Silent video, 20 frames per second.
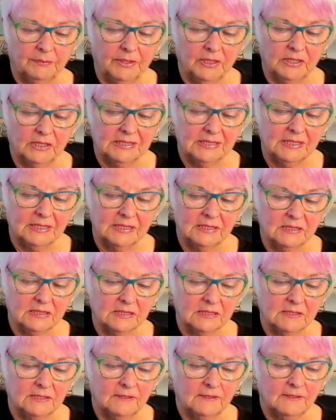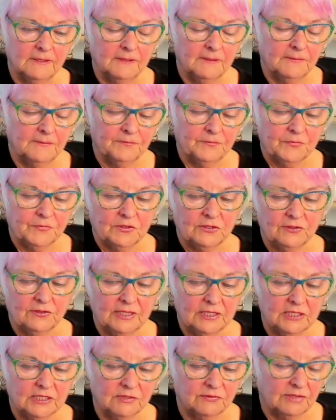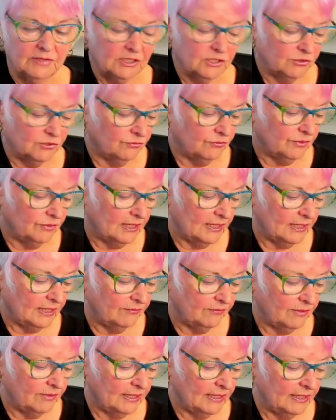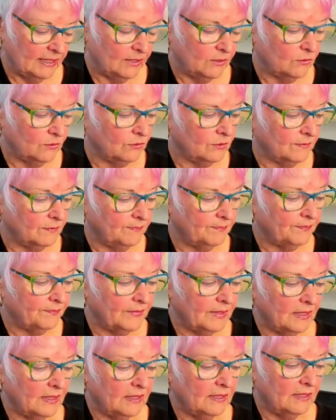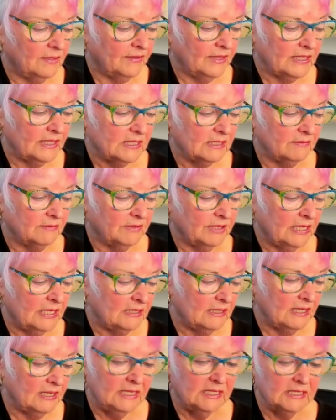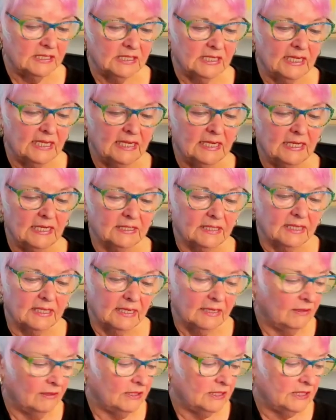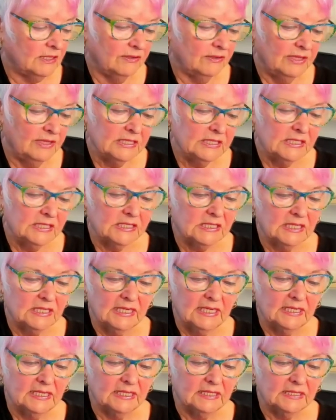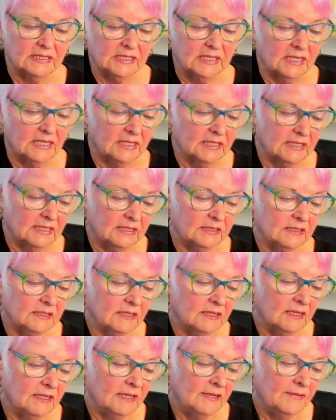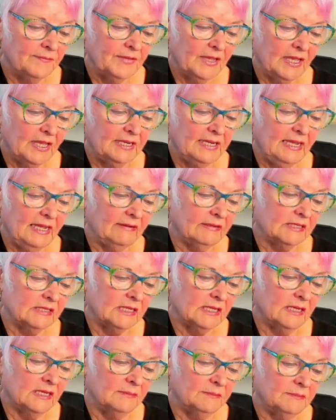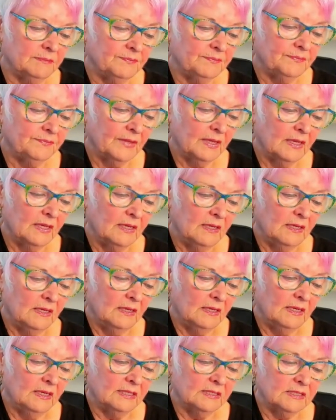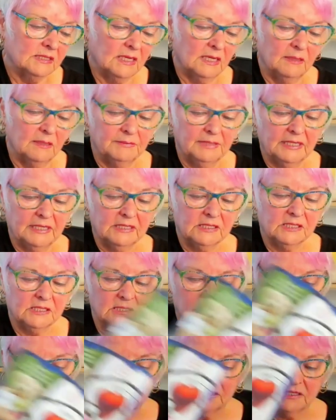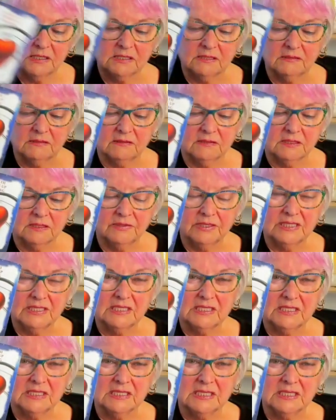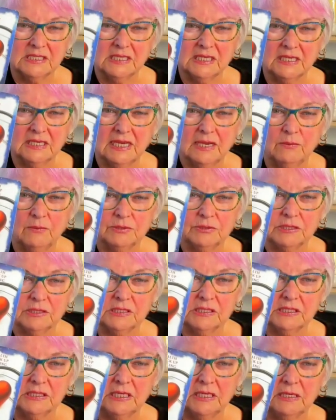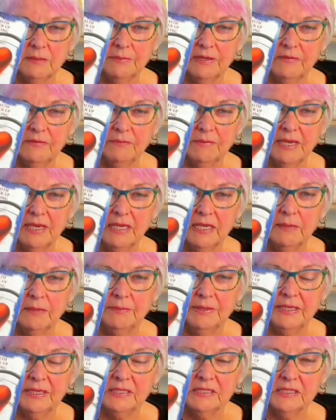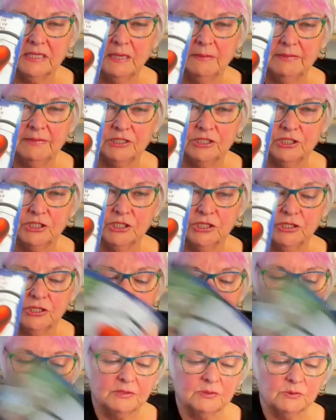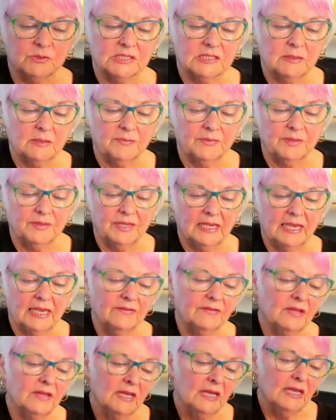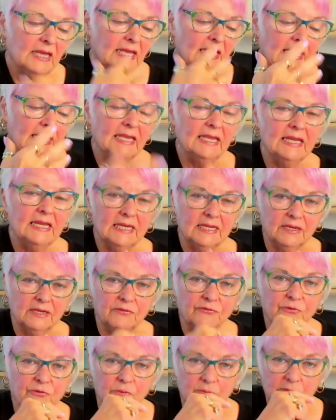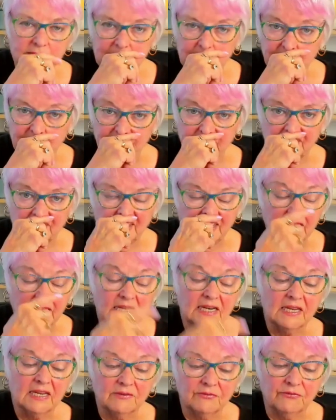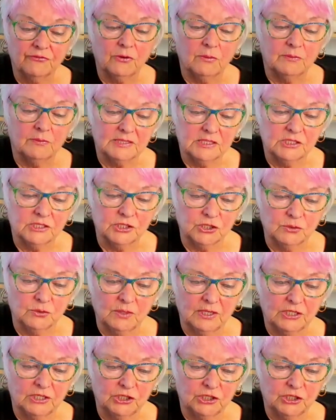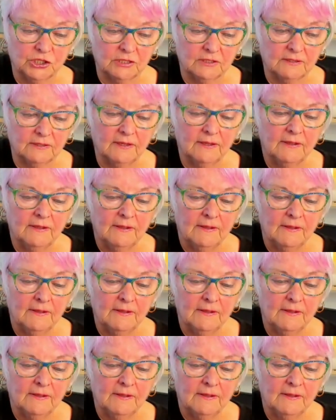Pisces. So that's really, really good. Here's the healing. So this is the healer's card, and now it's come next to this. So this is sitting now with this teddy bear, making peace, coming to terms with something, and healing from something, healing from a situation.